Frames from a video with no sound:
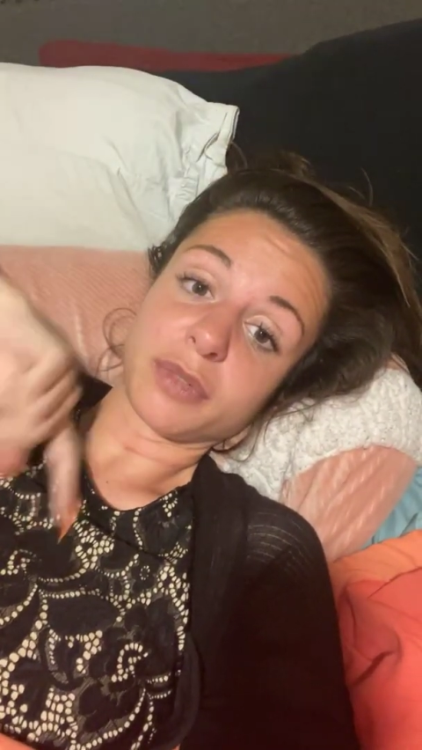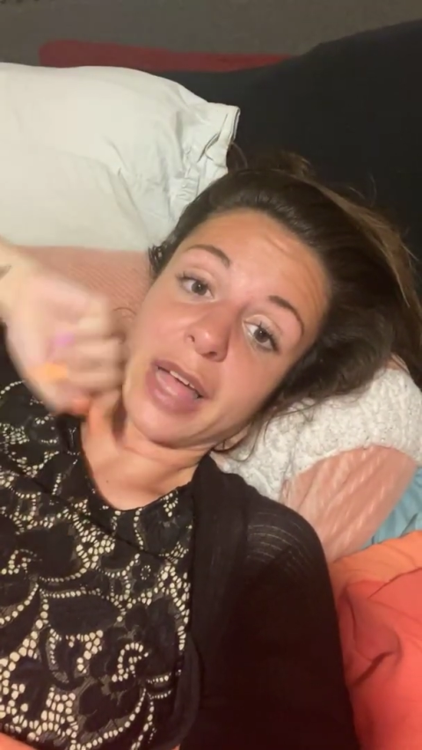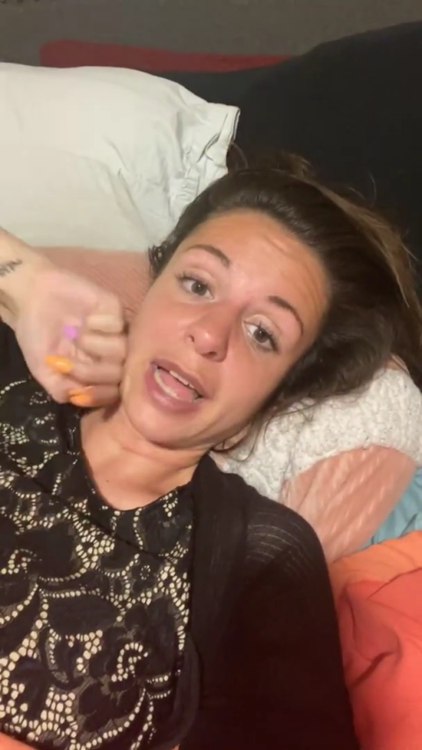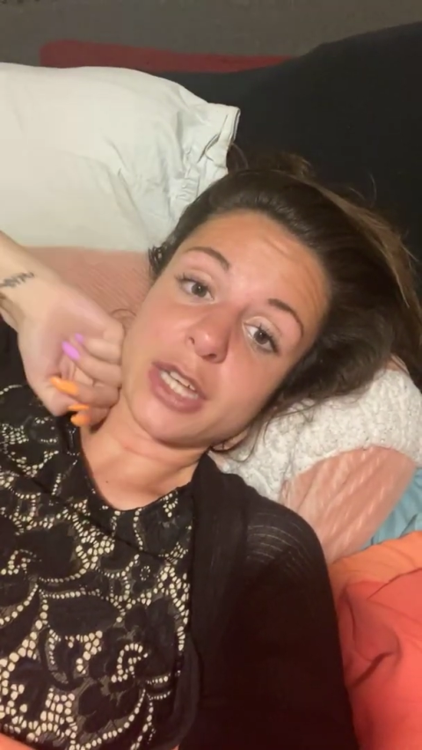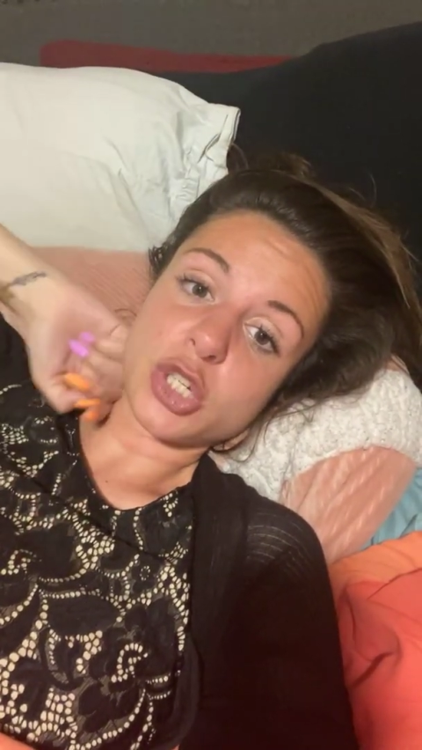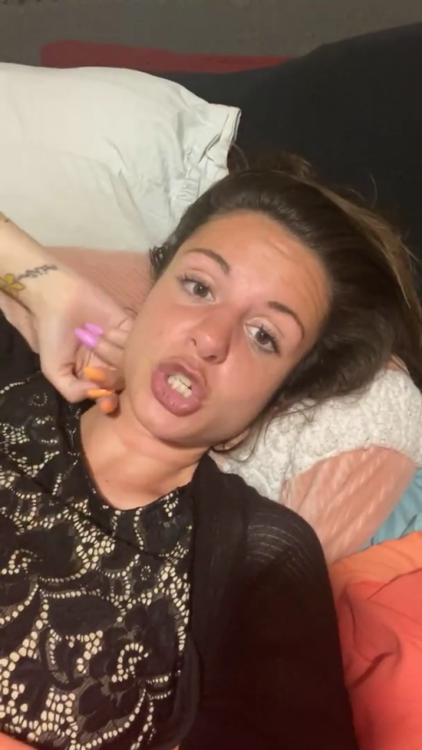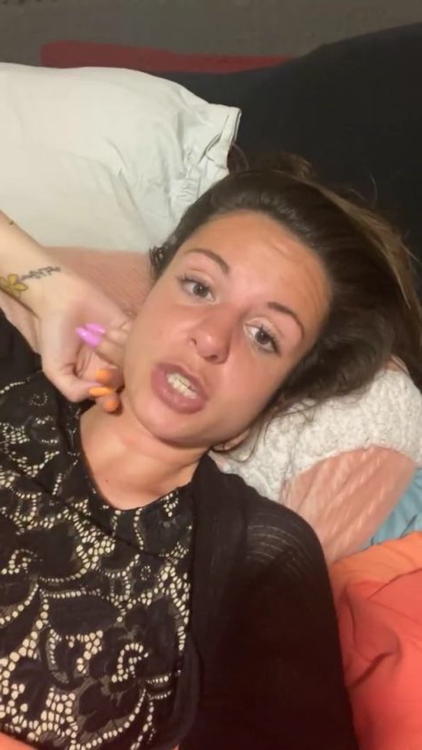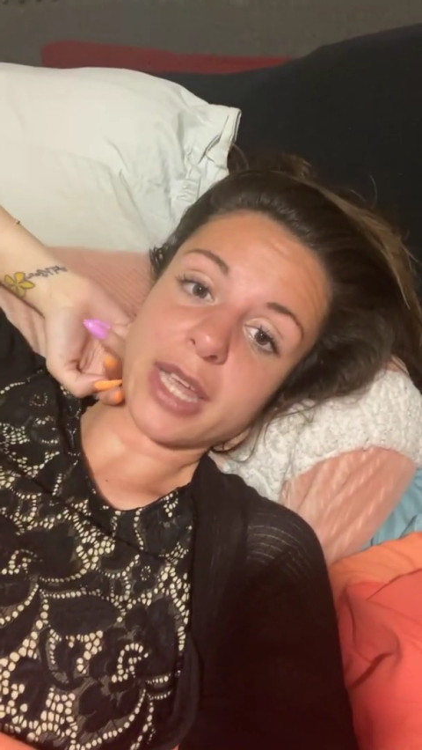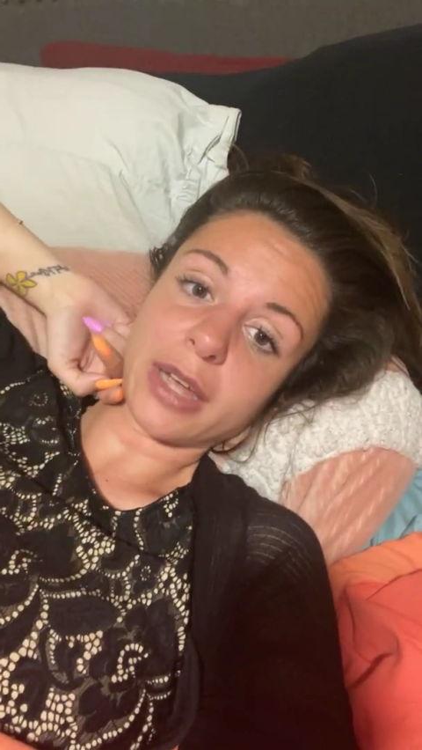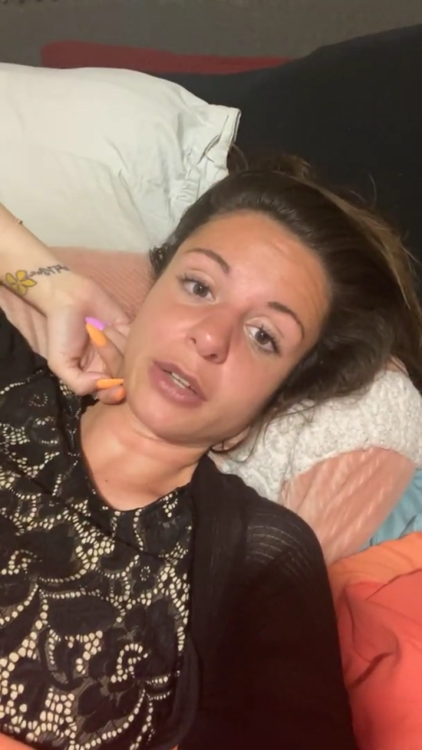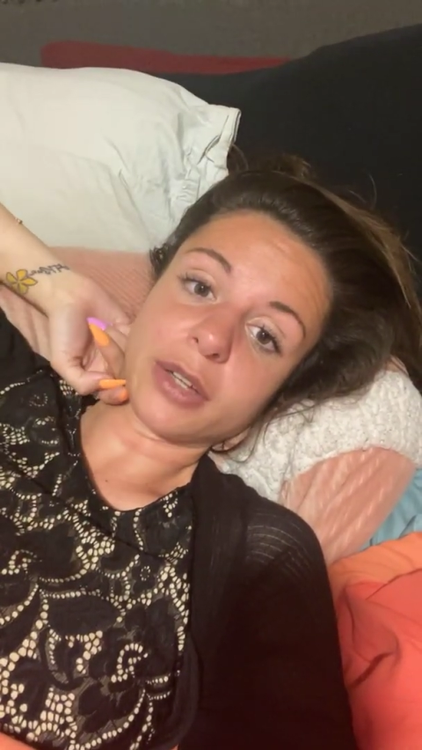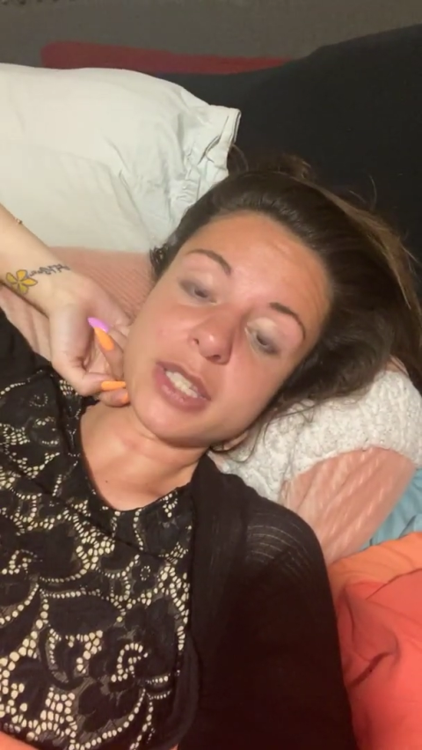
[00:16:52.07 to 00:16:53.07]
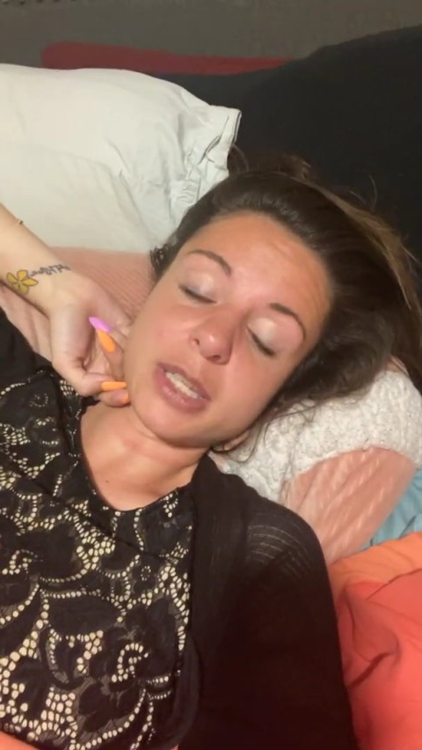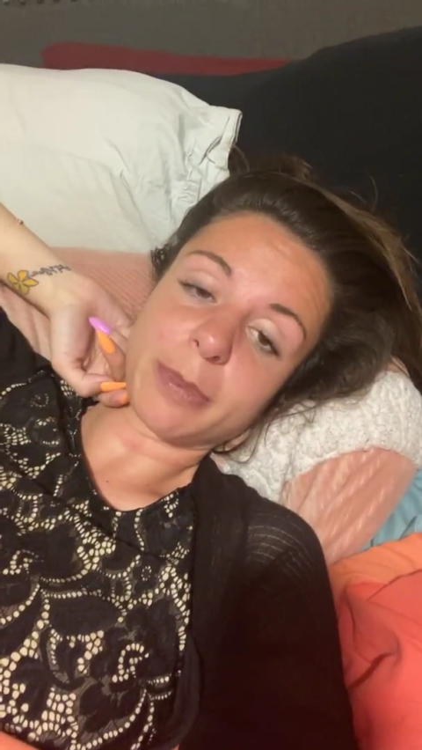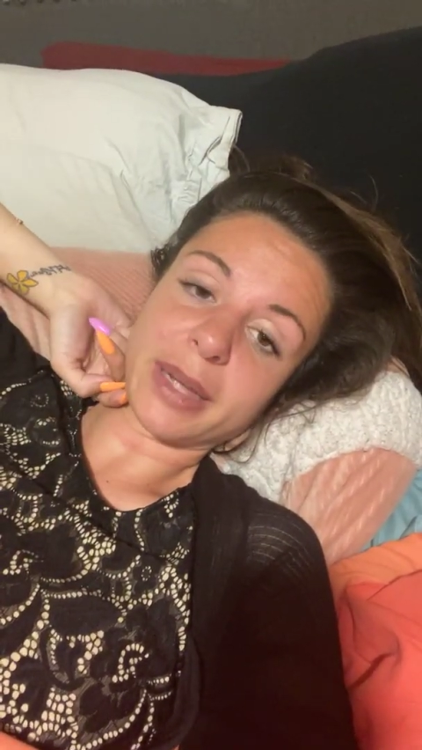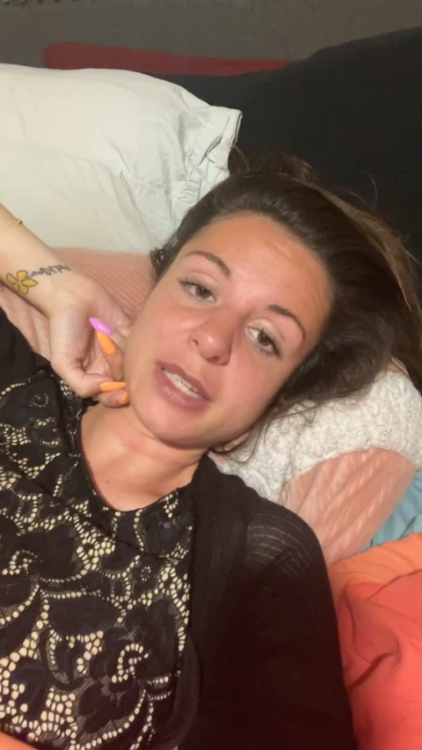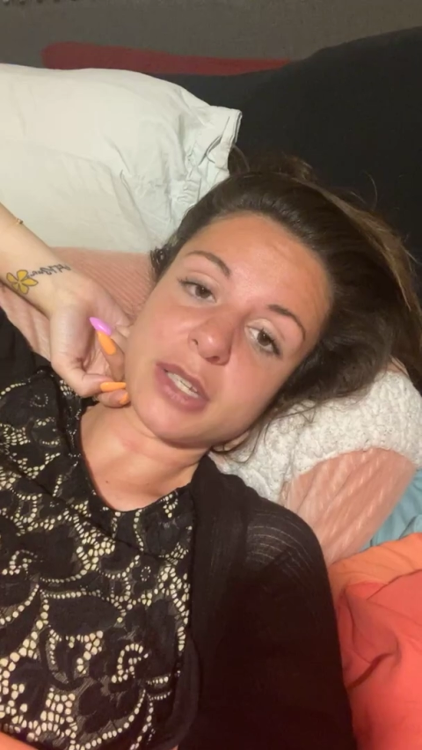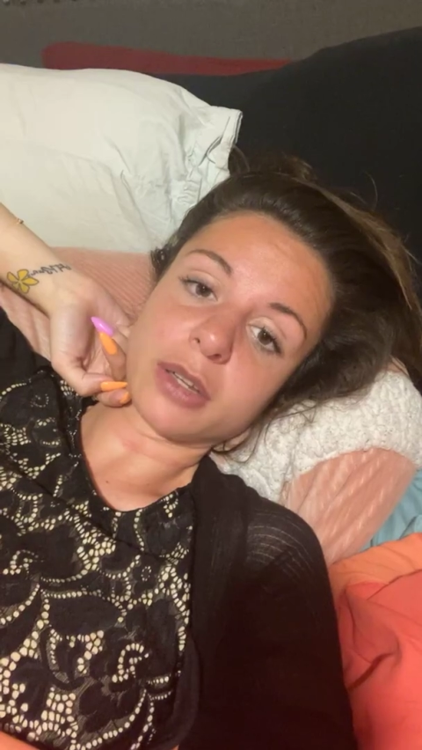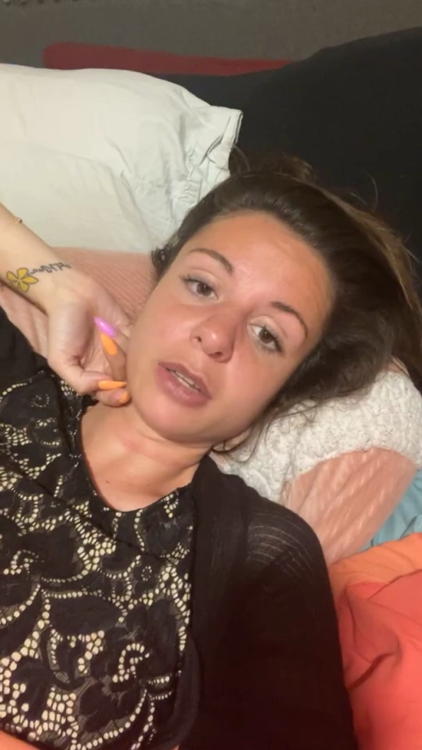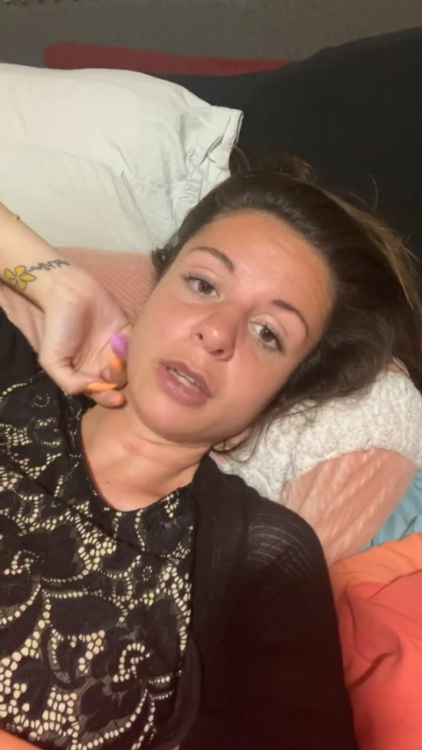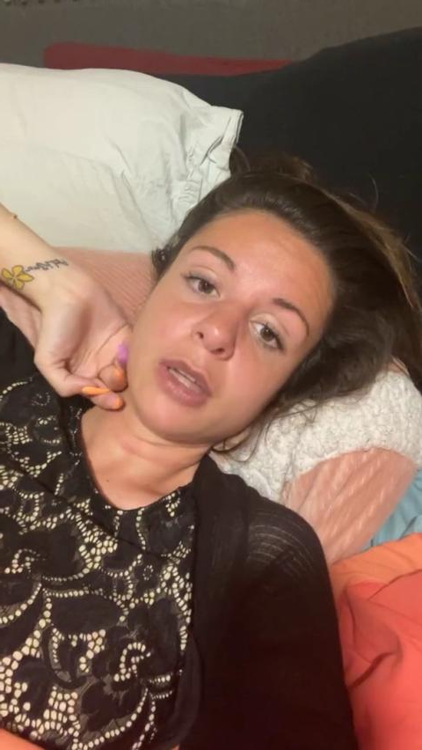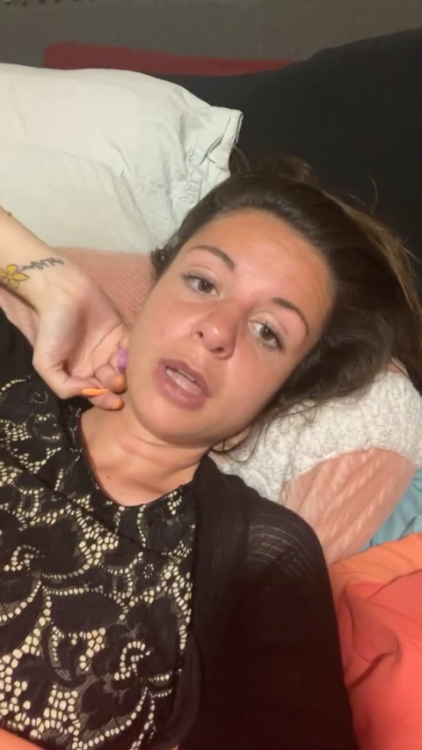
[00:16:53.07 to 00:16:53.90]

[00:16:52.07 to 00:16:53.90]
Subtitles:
flash sale. It's a bundle.